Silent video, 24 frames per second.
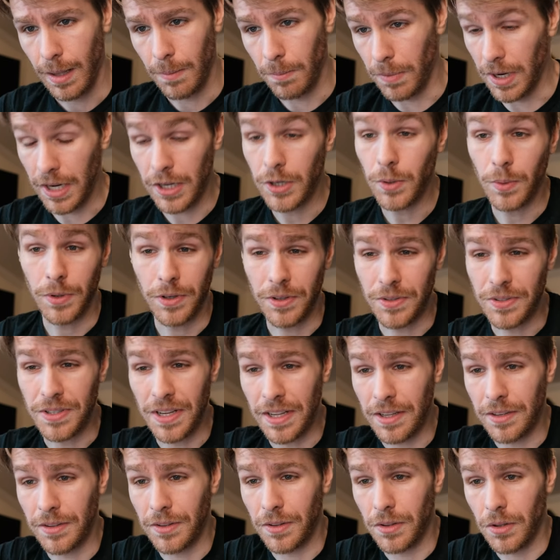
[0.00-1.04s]
But I do
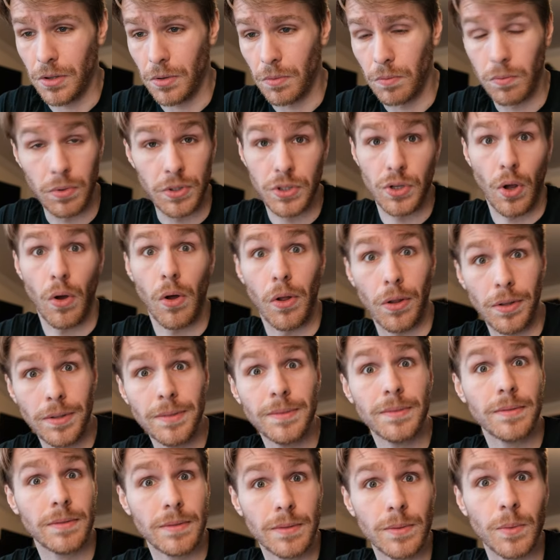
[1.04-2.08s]
understand the result,
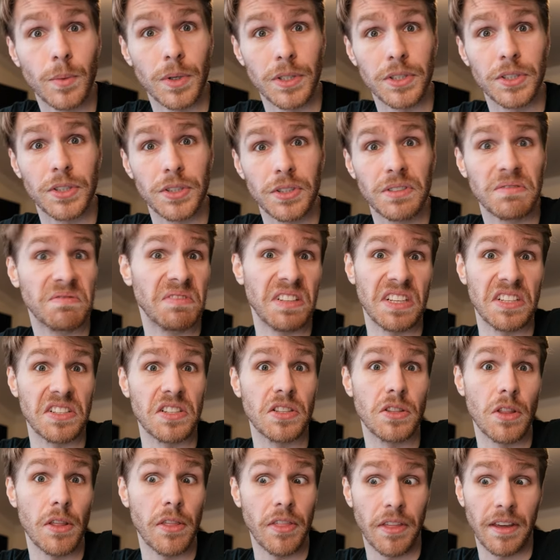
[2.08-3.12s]
which is
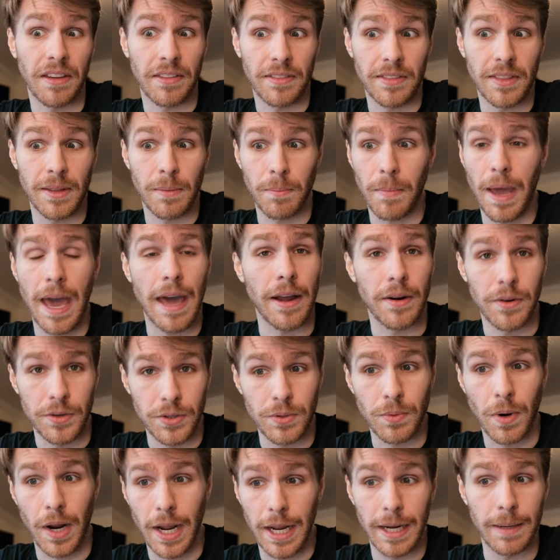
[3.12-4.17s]
the thing that
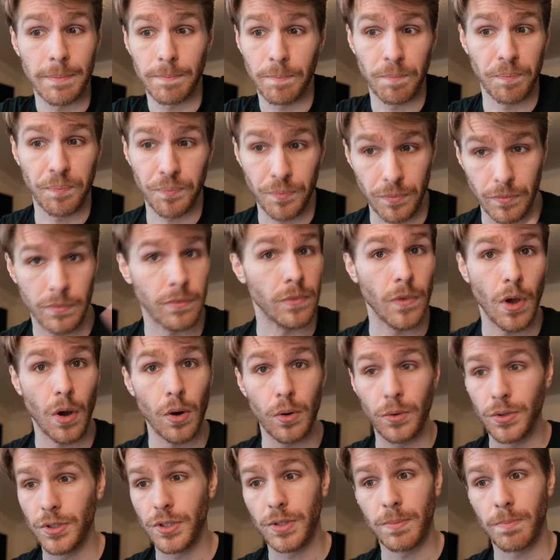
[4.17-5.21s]
matters, right?
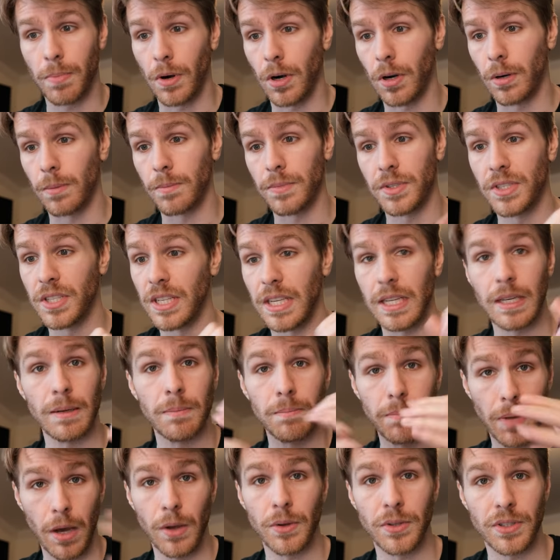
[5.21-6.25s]
No sperm seen
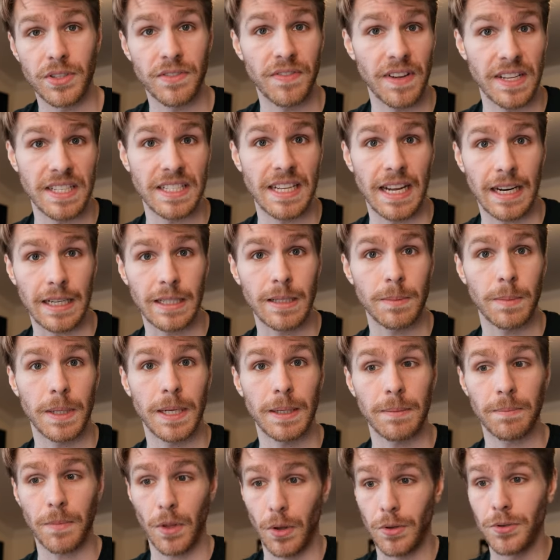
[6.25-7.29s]

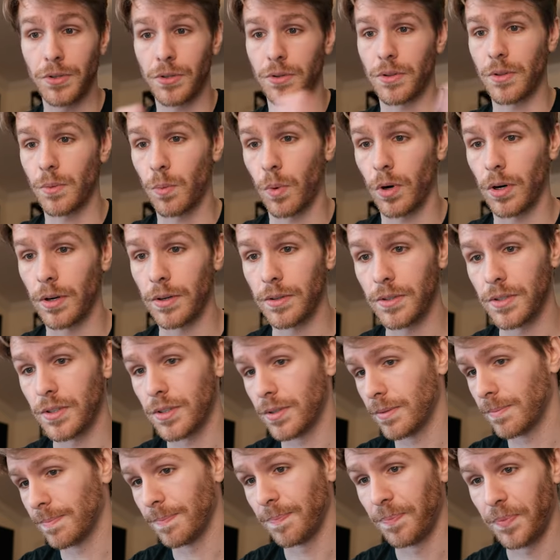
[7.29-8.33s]
post-vasectomy. Those are the
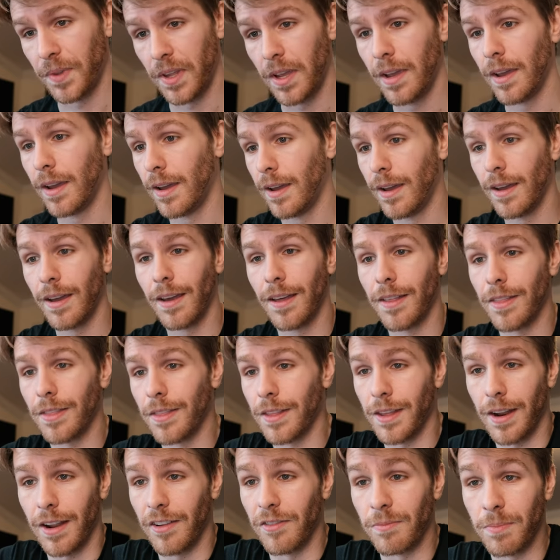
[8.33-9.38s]
words
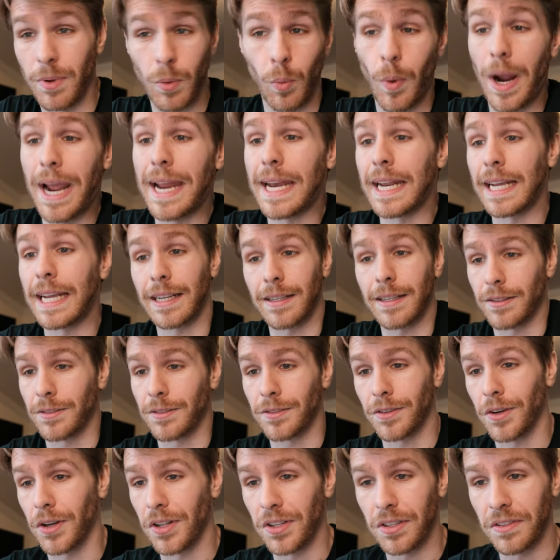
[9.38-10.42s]
that I've been waiting
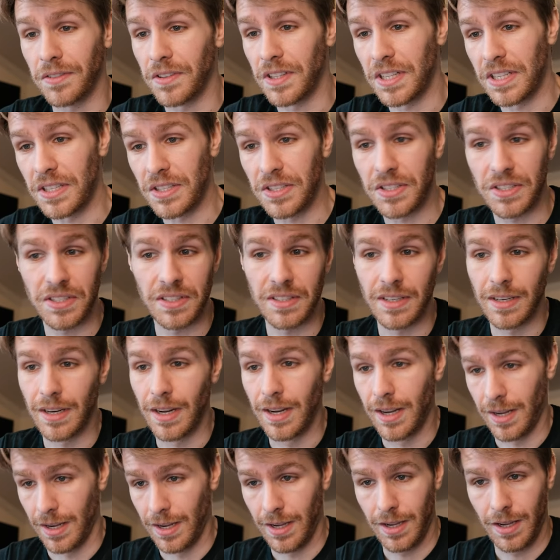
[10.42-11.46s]
all of these
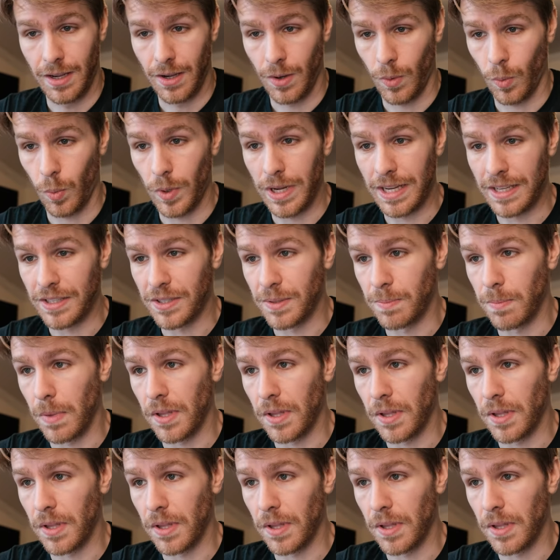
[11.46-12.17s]
weeks,